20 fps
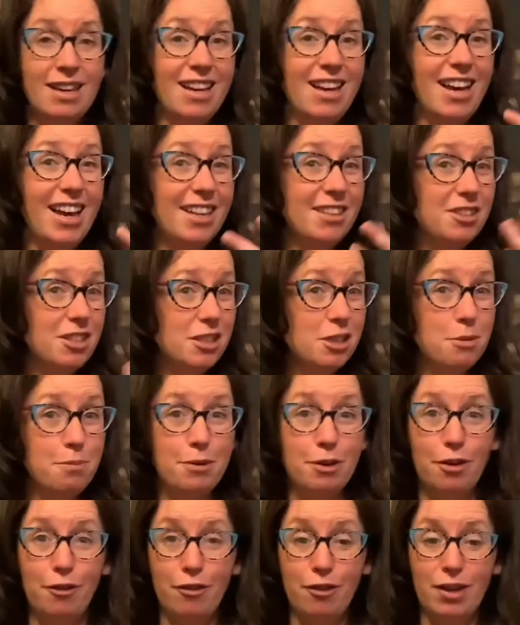It's just a
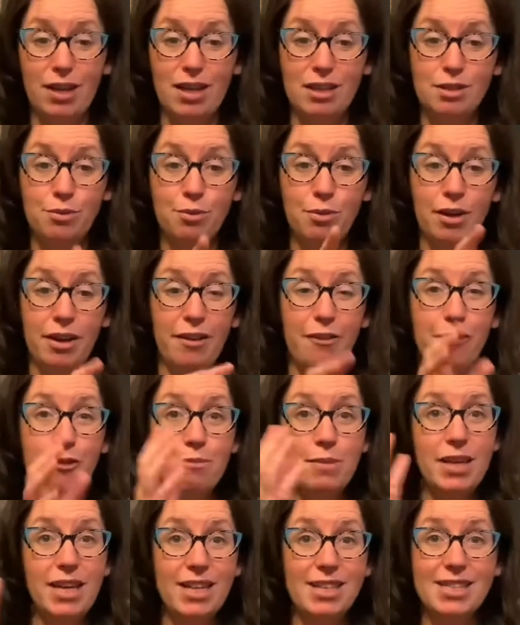beautiful glass of wine. For
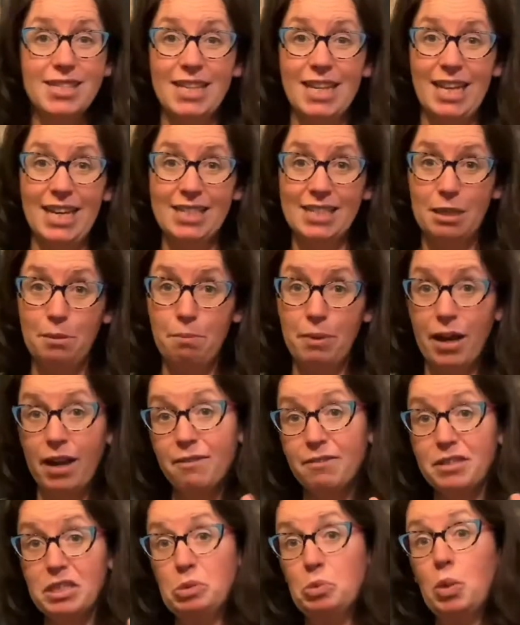me, it's classic
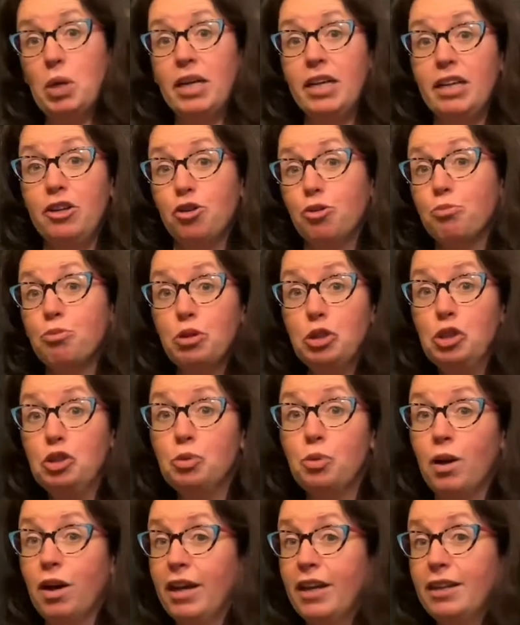breakfast wine or brunch
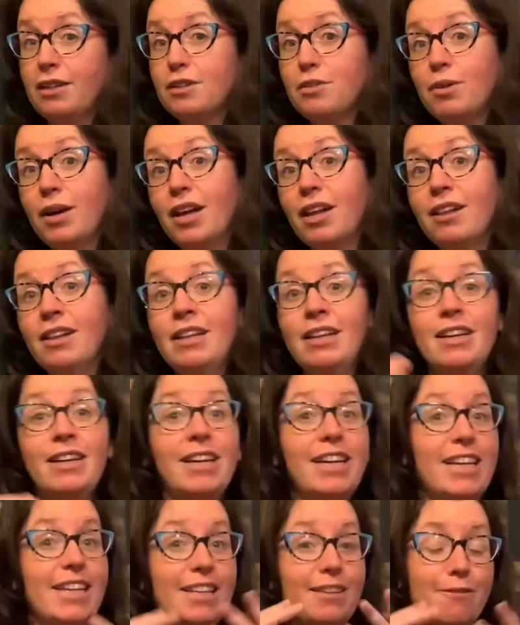wine as well.
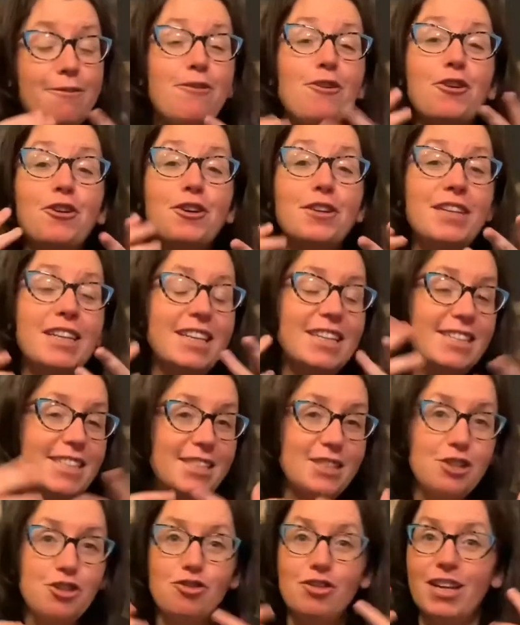Fun, easy to
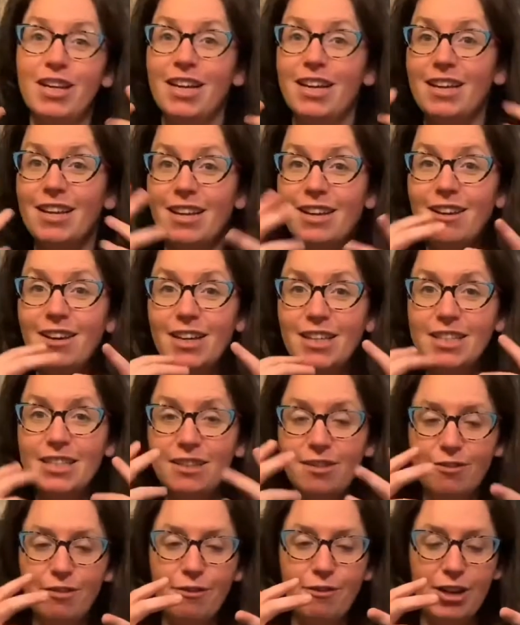drink, light and
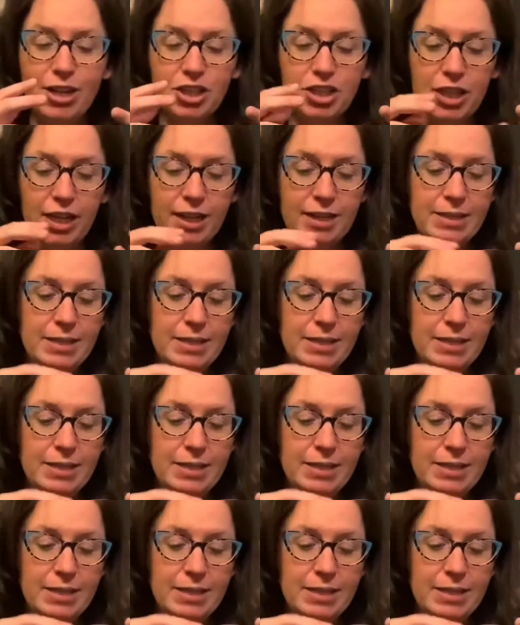refreshing.